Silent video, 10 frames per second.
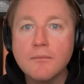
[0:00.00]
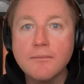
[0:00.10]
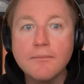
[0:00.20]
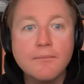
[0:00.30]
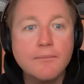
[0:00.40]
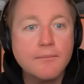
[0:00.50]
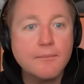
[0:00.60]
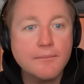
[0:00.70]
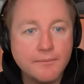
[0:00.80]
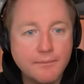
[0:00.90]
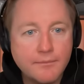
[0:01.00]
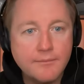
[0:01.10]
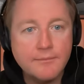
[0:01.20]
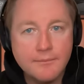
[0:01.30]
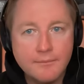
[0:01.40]

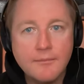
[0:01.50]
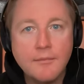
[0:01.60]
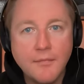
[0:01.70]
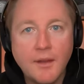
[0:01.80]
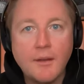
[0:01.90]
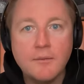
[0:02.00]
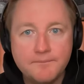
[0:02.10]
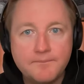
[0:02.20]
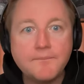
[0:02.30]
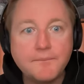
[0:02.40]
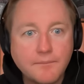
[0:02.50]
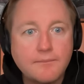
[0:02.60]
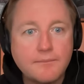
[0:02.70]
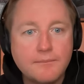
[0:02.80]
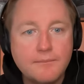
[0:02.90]

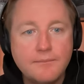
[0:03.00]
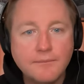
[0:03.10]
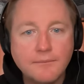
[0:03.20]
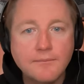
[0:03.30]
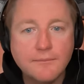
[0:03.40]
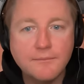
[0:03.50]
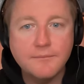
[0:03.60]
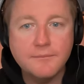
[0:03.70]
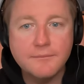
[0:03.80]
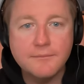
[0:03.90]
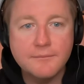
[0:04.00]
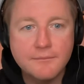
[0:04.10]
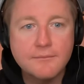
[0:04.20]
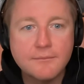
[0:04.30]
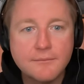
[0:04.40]

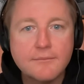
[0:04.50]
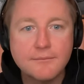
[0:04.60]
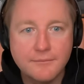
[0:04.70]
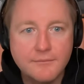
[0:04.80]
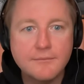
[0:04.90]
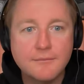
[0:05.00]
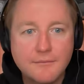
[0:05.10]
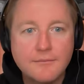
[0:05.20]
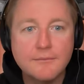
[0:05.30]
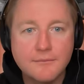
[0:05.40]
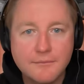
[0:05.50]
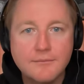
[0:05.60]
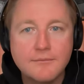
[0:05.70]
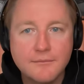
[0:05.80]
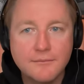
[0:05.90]

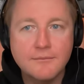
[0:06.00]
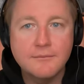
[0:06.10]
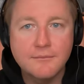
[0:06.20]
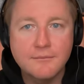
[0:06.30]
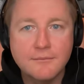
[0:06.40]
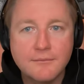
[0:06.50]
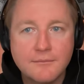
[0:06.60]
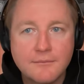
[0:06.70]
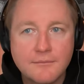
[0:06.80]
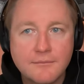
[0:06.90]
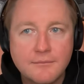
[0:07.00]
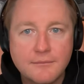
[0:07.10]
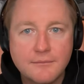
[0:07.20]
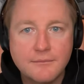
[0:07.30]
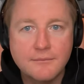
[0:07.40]

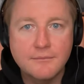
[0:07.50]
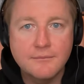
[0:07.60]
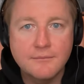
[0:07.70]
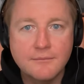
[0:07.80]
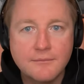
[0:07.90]
(silent)